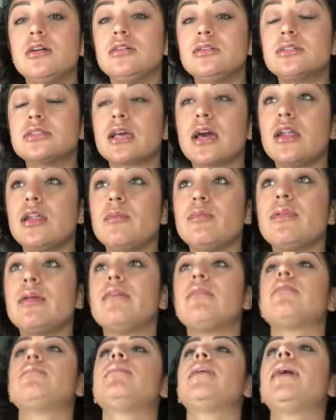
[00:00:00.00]
is kind of play
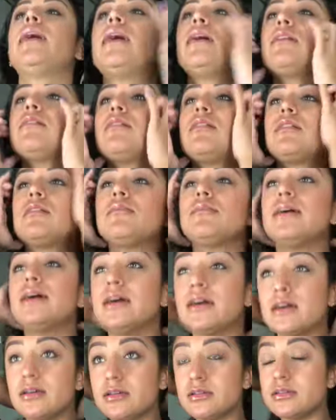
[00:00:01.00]
with my hair a little
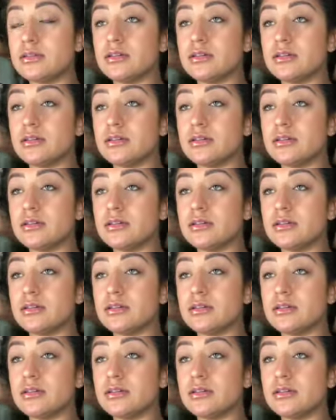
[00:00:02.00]
bit,